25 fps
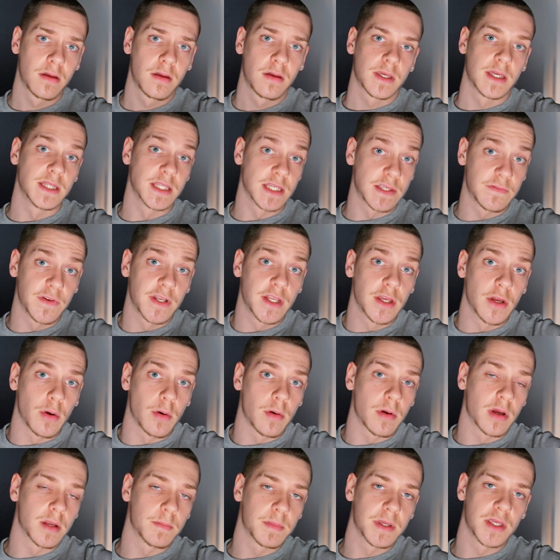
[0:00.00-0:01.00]
In this video,
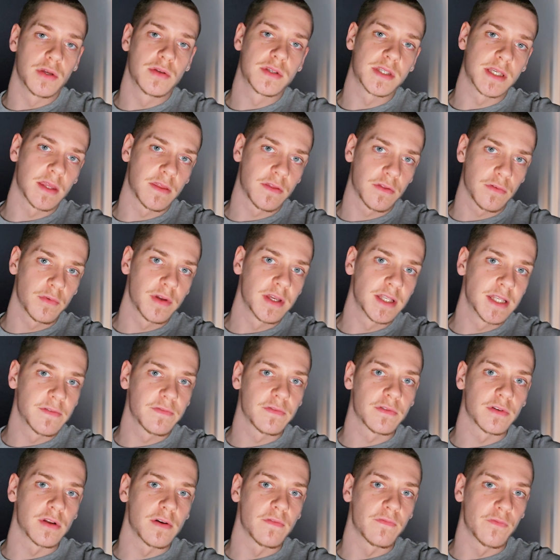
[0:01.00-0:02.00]
I'm going to be using 3
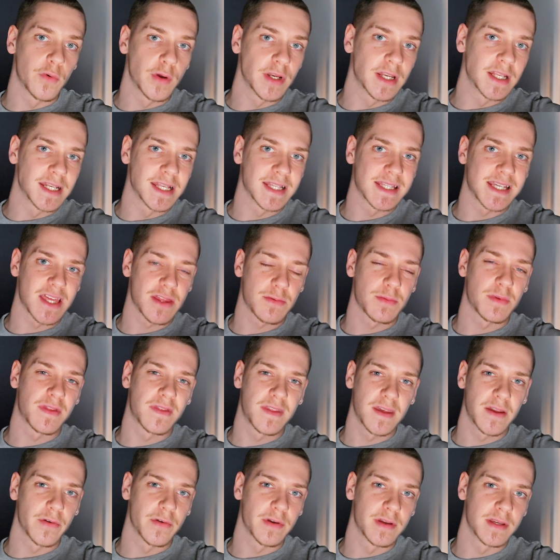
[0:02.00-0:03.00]
different avoidant attachment
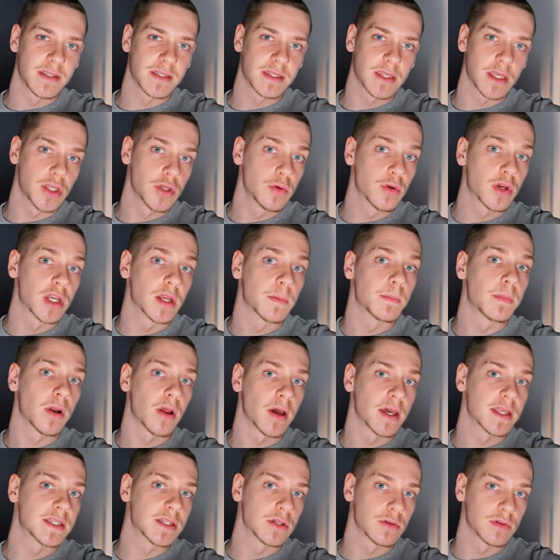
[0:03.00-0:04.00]
theories that you can
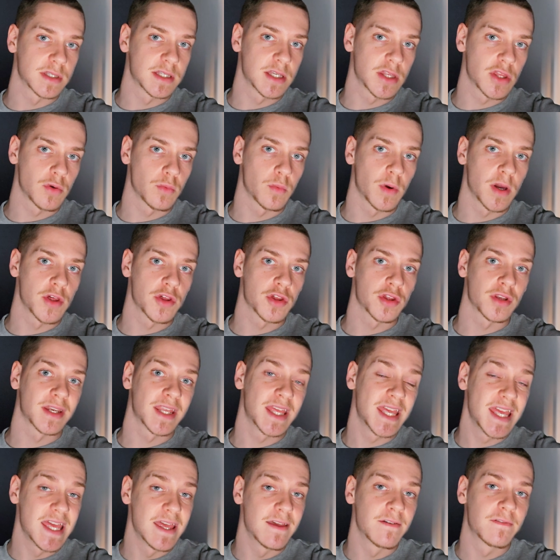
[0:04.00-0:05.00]
apply to your situation
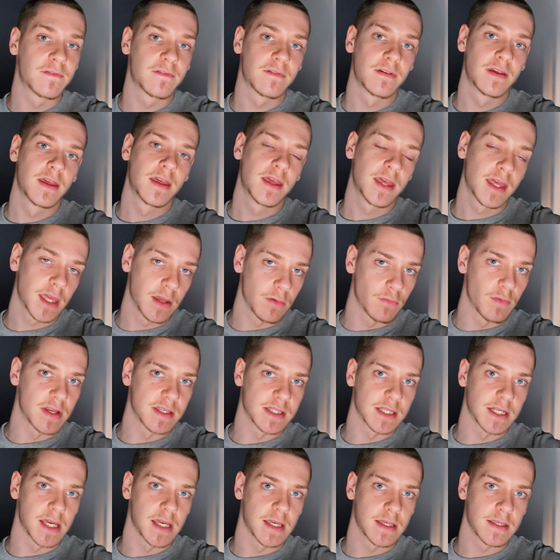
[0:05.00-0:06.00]
if it
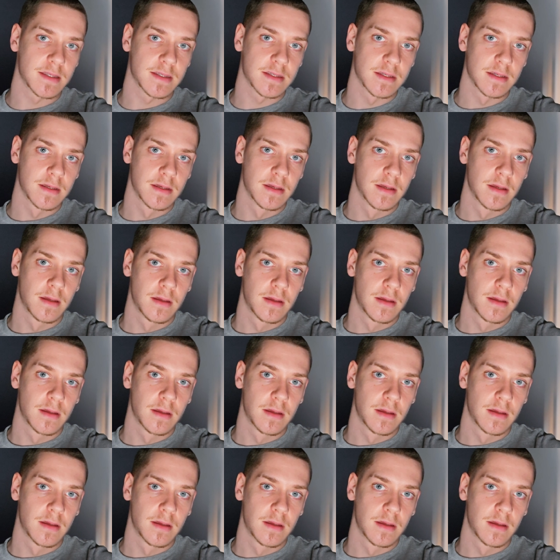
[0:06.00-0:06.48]
resonates.